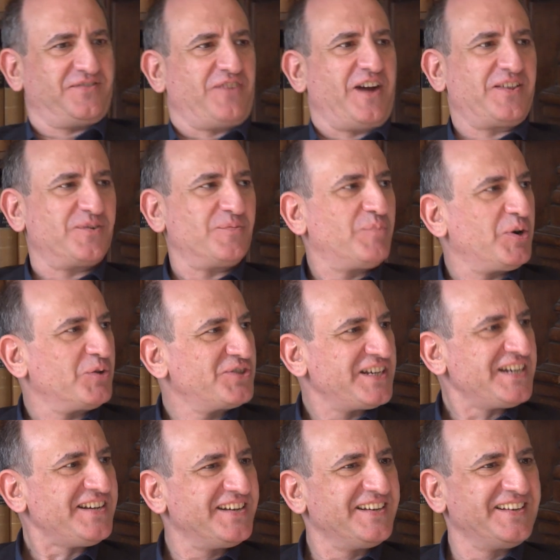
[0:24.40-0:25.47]
is rather
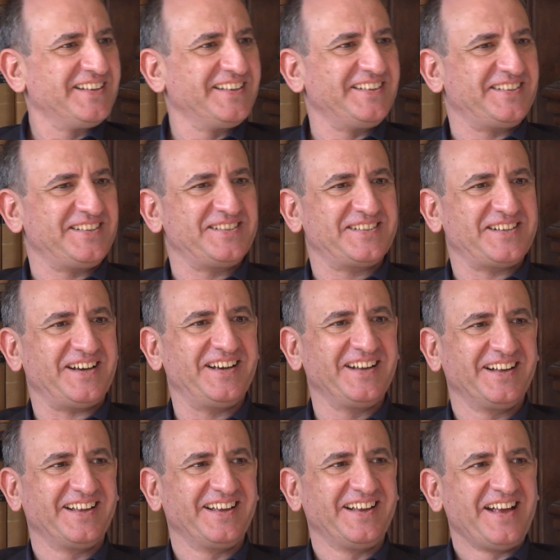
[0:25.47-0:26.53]
imposing.
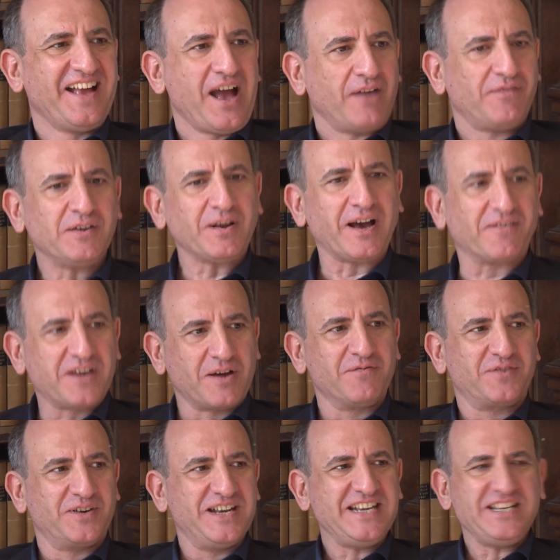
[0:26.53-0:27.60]
I feel like I've come
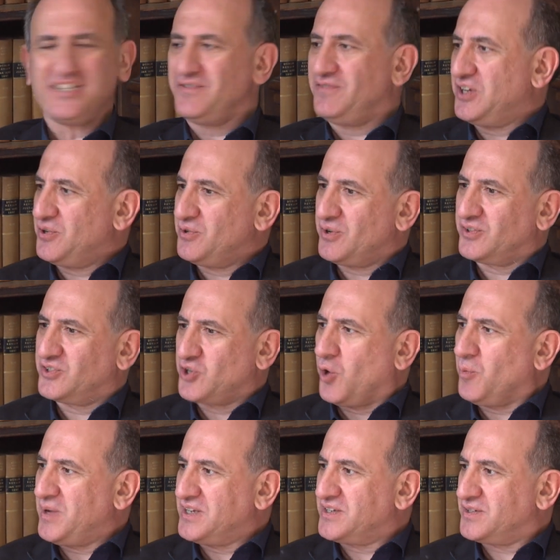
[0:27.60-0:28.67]
for an interview, a
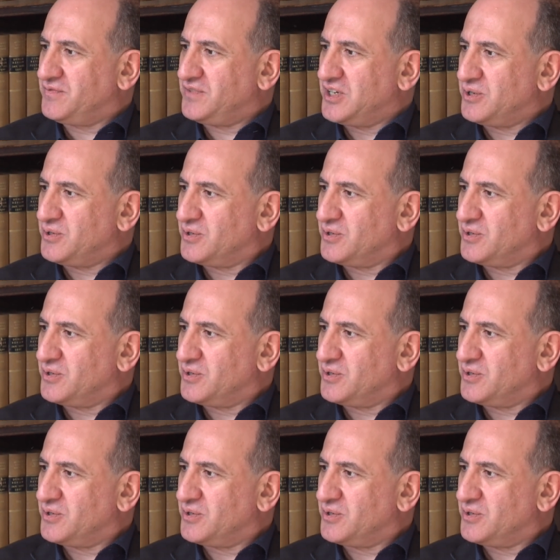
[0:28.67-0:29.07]
job interview.